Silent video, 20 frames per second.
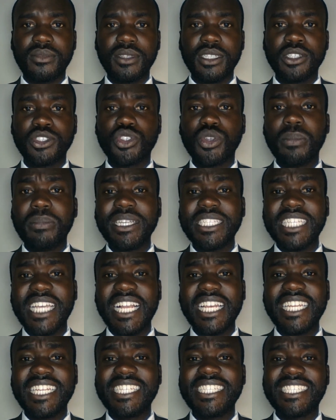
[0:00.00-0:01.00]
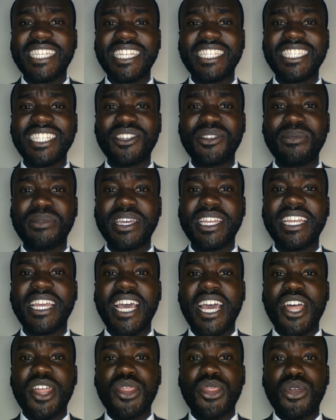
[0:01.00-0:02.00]
So basically, ladies and gentlemen,
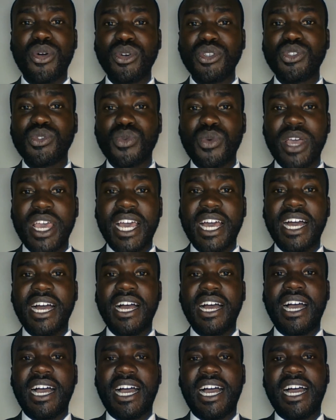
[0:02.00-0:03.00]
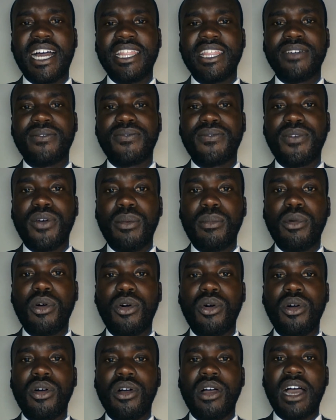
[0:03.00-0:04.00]
those were the
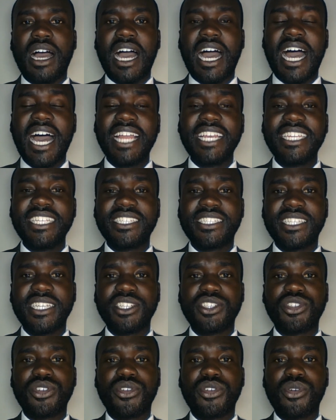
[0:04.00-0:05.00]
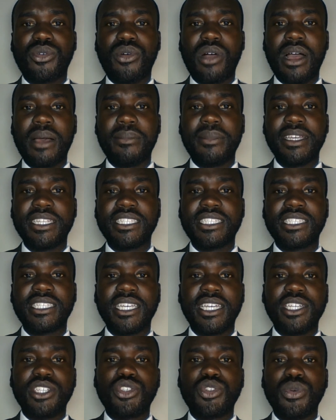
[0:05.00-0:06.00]
formal and essential requirements
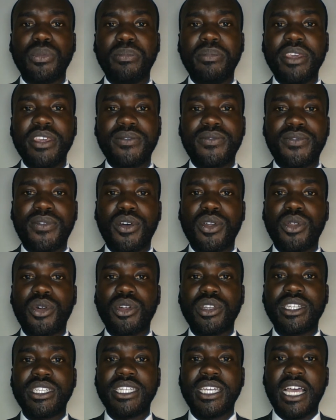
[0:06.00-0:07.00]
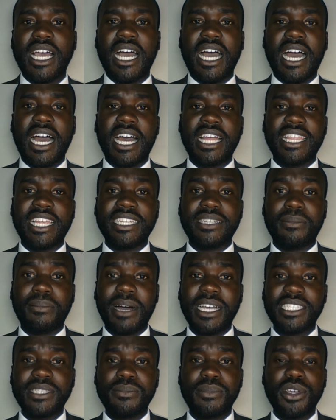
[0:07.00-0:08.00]
to be followed that
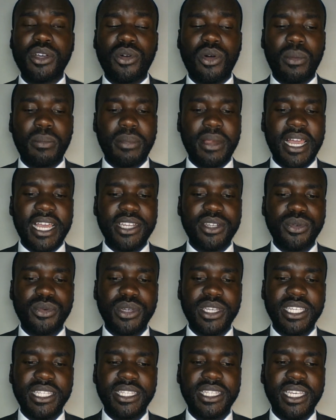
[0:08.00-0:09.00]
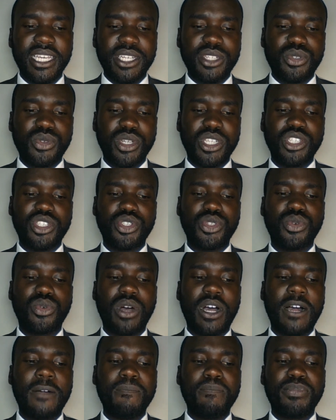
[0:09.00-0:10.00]
must be complied with to
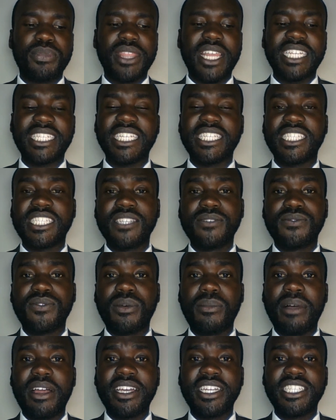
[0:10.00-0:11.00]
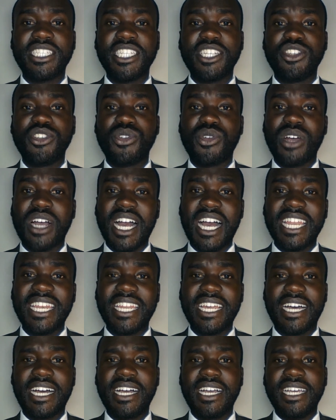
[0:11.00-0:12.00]
ensure that a civil marriage in
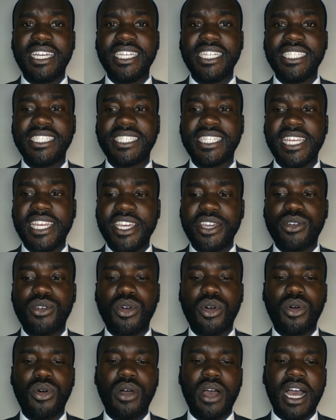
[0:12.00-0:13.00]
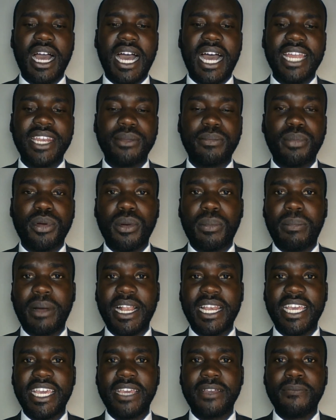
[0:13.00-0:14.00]
Uganda is legal and
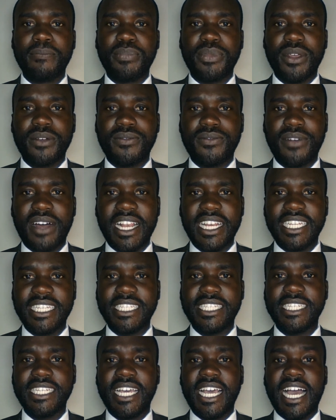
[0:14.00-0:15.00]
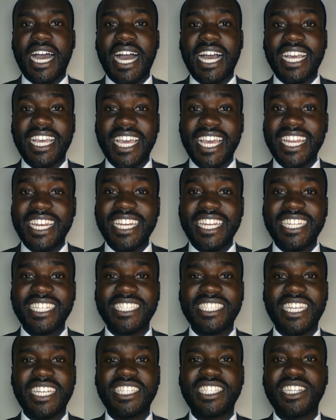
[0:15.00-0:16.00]
properly valid. Again,
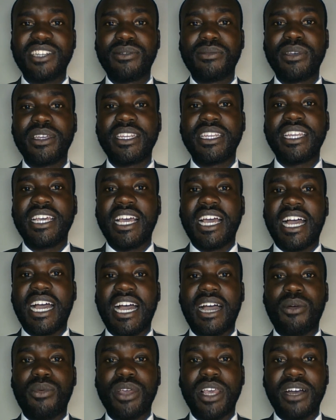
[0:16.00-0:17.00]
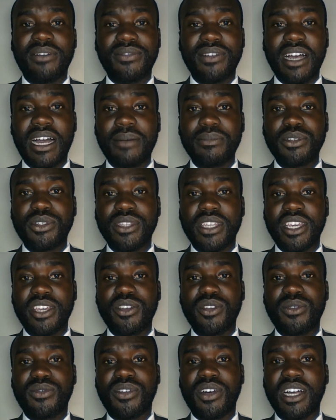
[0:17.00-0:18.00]
ladies and gentlemen, we have come to the end
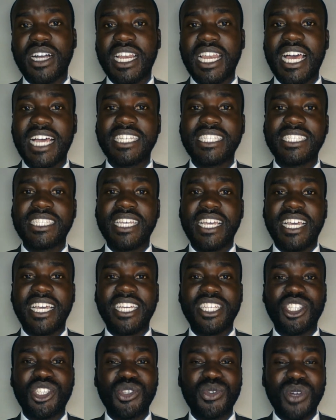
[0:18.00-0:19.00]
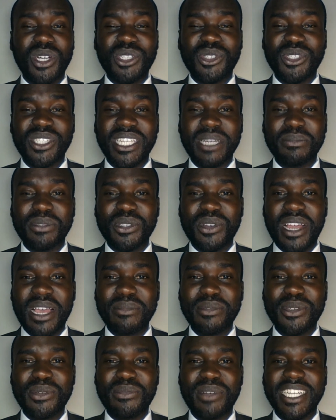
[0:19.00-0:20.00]
of our class. Ensure to
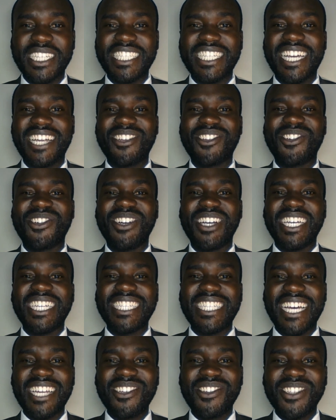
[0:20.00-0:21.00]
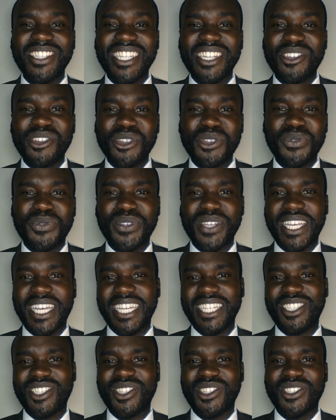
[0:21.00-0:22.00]
subscribe to my channel. Turn on the
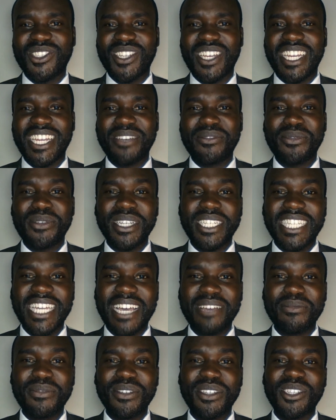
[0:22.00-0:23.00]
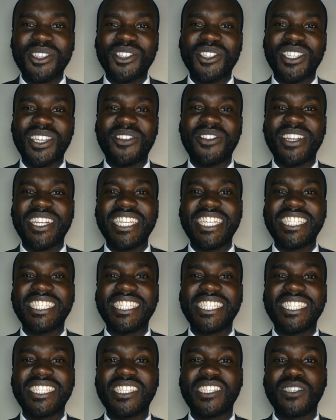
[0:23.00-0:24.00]
notifications so that every time videos are released,
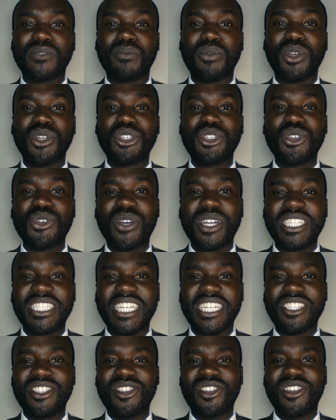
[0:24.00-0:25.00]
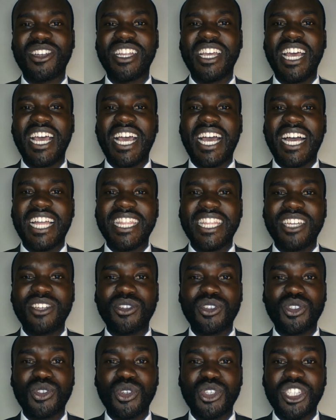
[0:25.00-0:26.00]
this is brought to your attention. And then
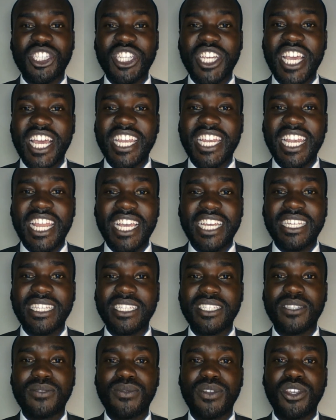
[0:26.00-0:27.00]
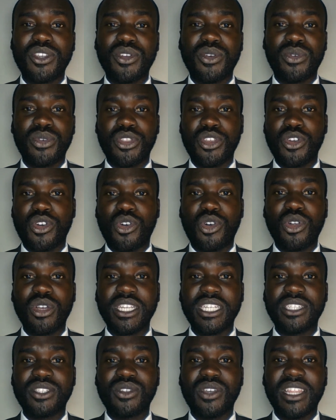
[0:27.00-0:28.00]
also share and like this video with your
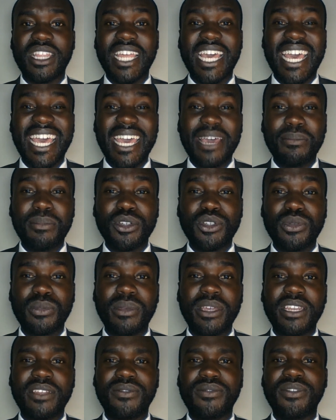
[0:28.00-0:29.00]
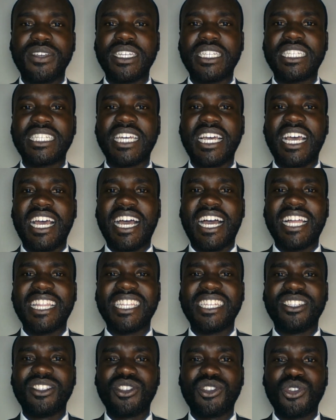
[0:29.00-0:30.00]
colleagues so that they're able to benefit. And
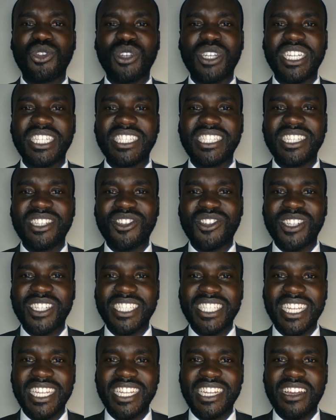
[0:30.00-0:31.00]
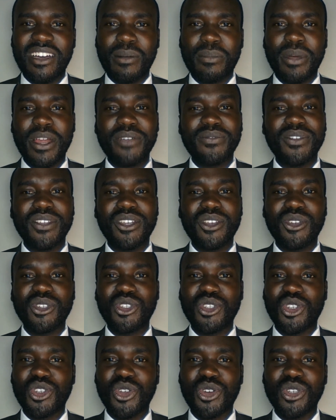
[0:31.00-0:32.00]
then students interested in our private law
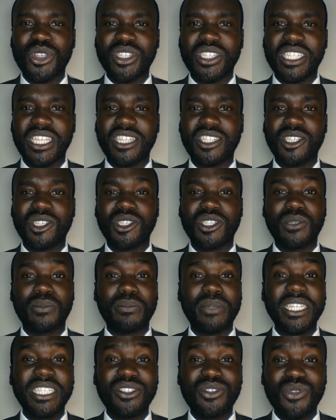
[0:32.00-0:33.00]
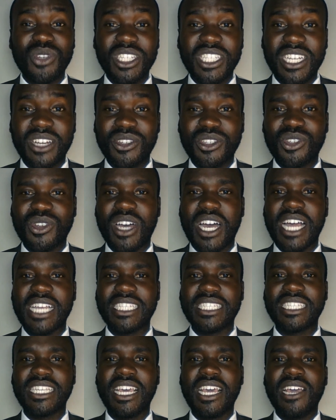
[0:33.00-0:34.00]
tutorial sessions, please reach out to
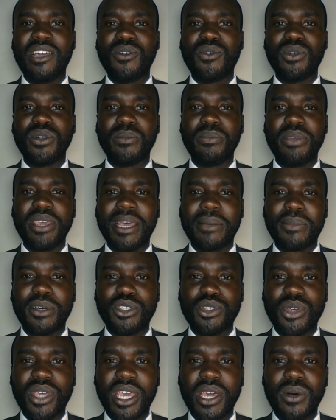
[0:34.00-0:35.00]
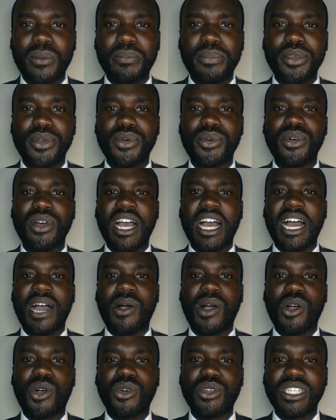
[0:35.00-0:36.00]
us. We'll be able to help you.
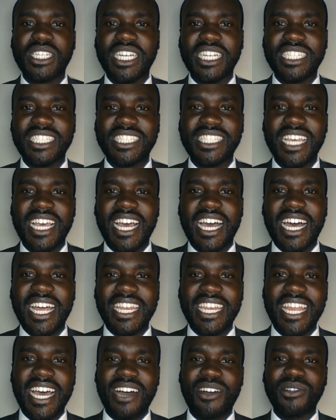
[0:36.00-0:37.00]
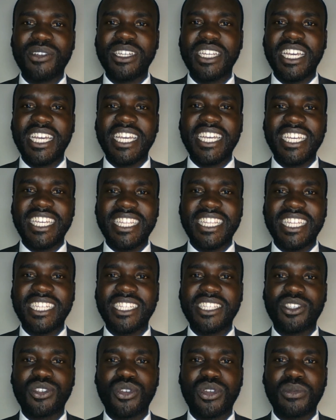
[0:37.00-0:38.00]
Our contacts are down in the
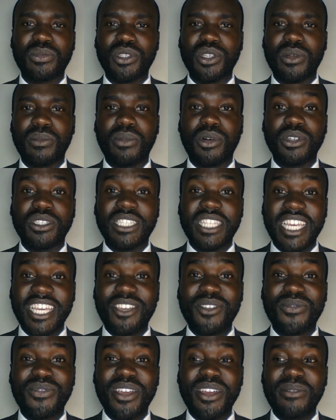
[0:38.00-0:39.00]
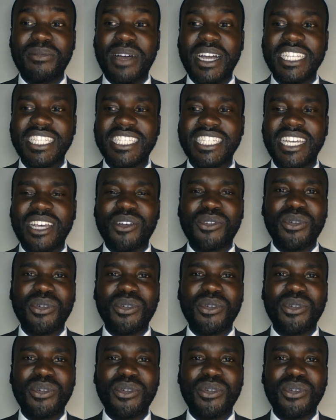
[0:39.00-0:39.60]
description box. Thank you very much.